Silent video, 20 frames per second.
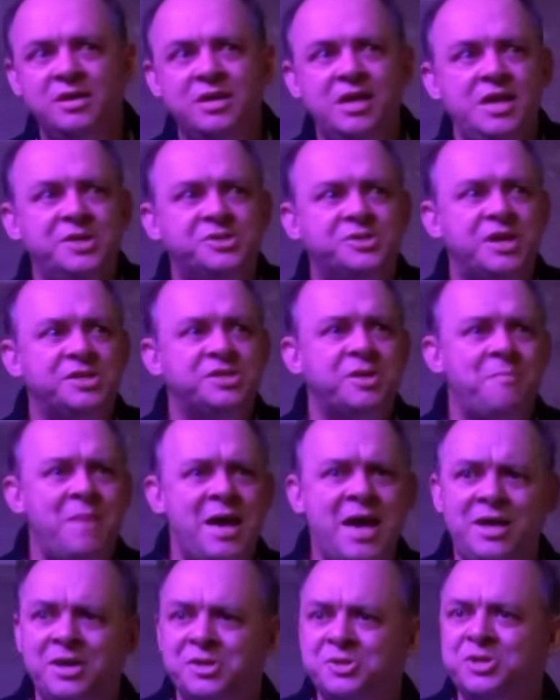He says, a
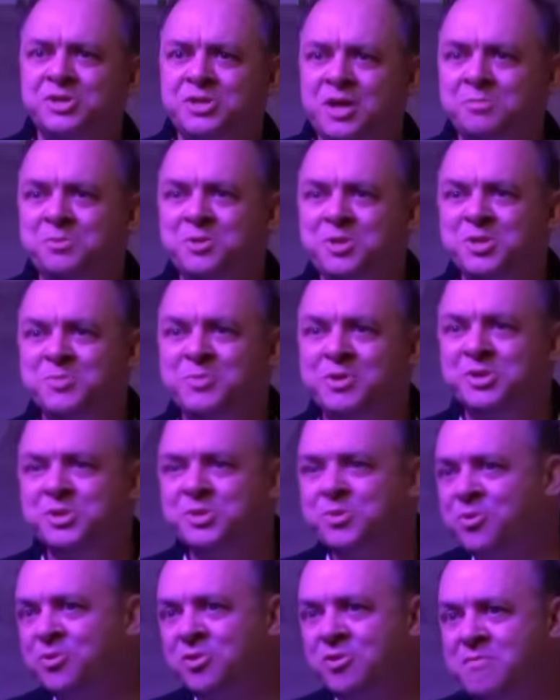man is a substance, but a
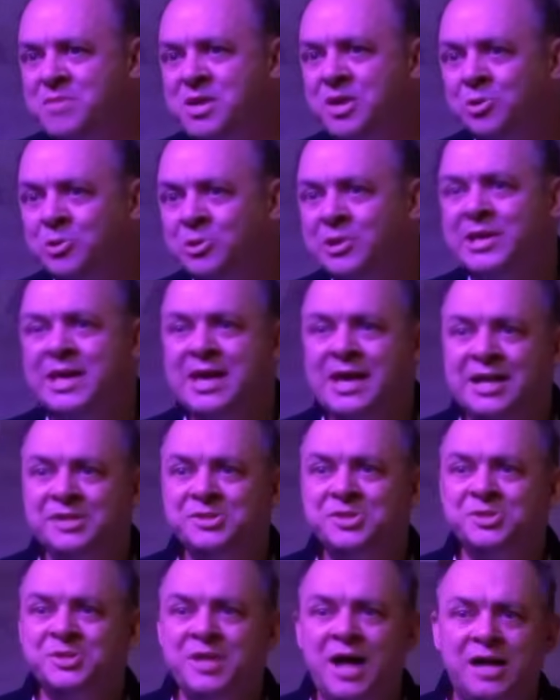circle of men holding
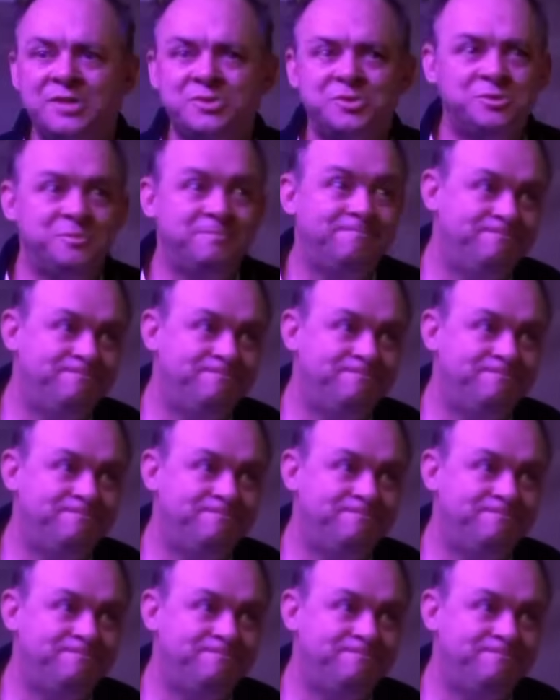hands is not.